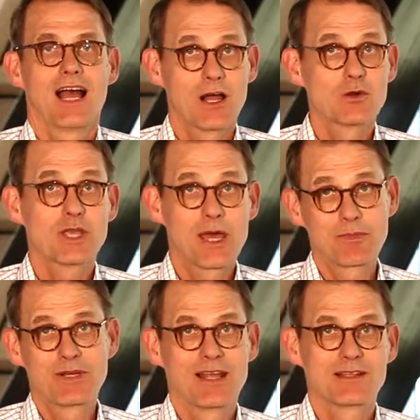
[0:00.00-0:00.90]
Our gap
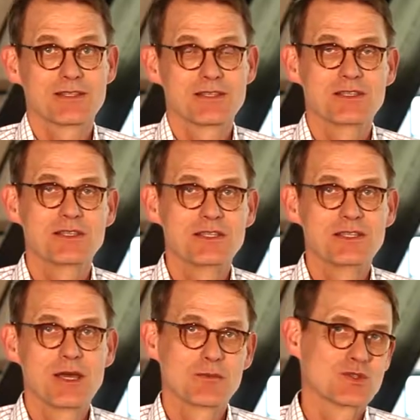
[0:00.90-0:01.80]
analysis
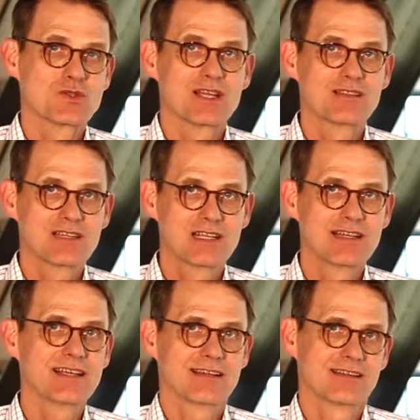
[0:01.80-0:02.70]
demonstrates
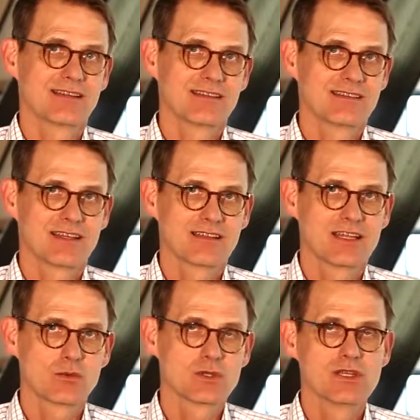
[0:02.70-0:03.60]
clearly that
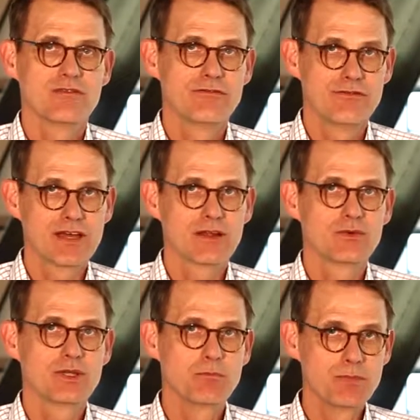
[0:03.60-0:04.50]
there was a
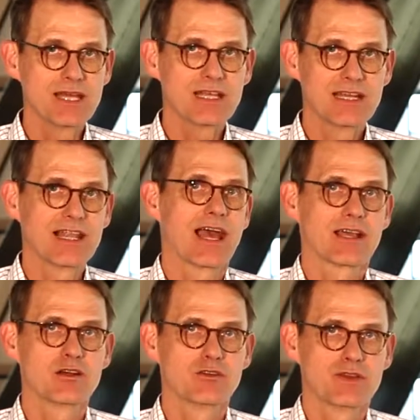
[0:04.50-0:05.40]
very big
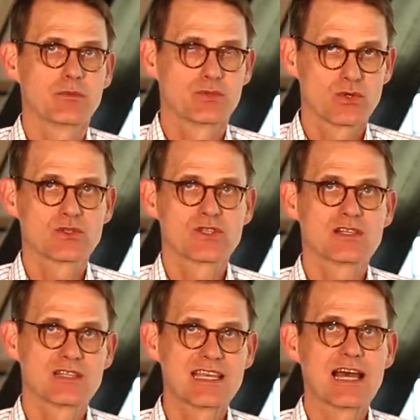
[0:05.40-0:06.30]
lack of a
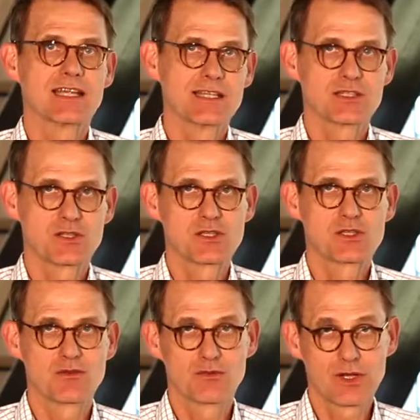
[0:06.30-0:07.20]
process guiding
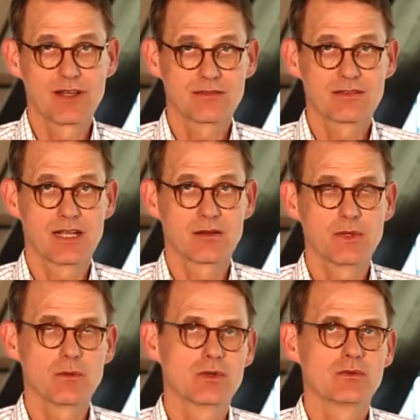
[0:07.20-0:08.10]
system for healthcare.
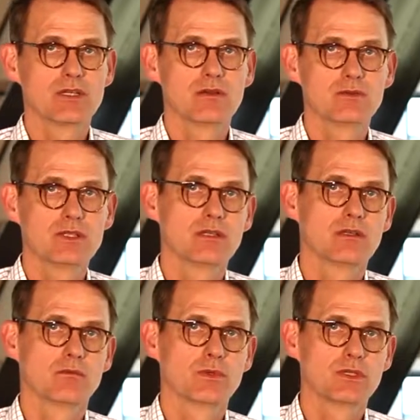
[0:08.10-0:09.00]

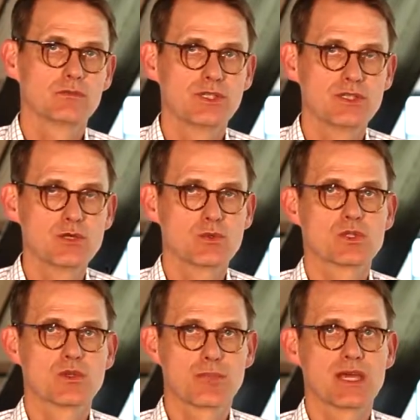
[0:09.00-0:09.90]
We
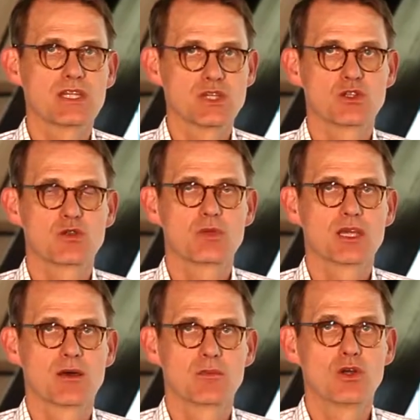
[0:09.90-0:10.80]
reduced the patient to
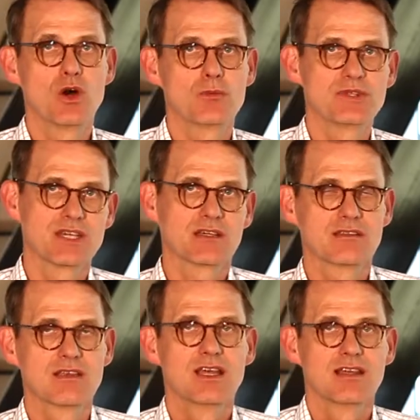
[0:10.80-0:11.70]
become an
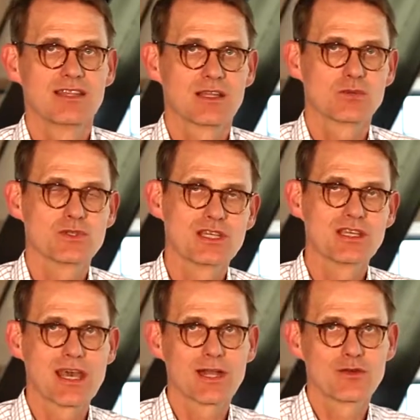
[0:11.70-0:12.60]
object that was in
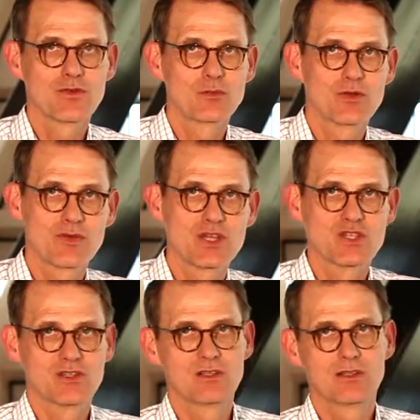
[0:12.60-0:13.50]
care of a
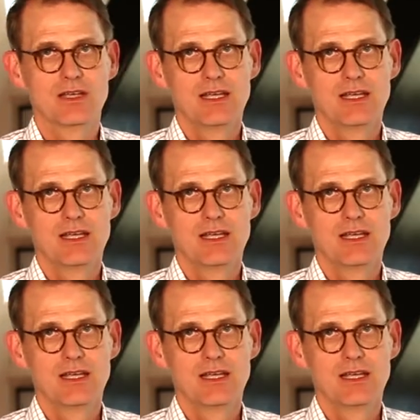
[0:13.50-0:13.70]
professional.